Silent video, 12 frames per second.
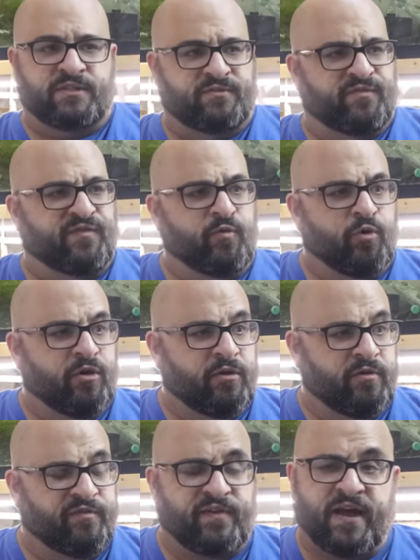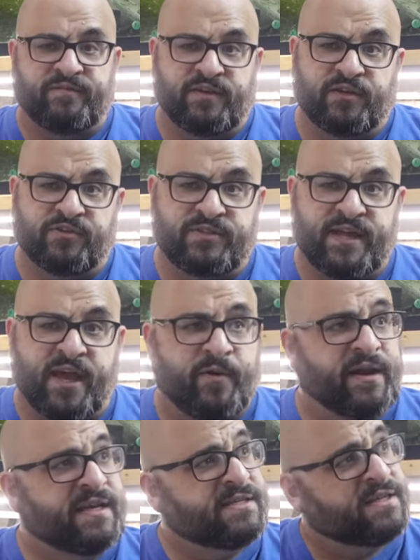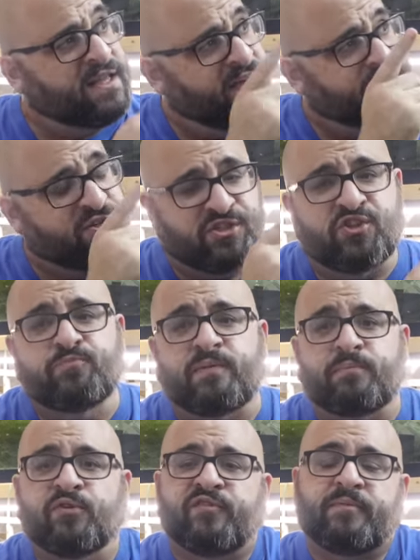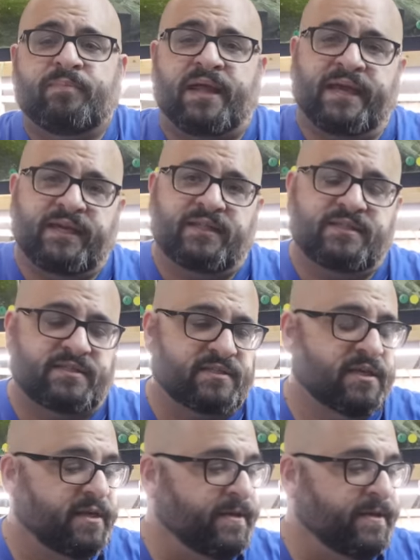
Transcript: It's 4 or 5 years now, and I still have the stupid moving blankets.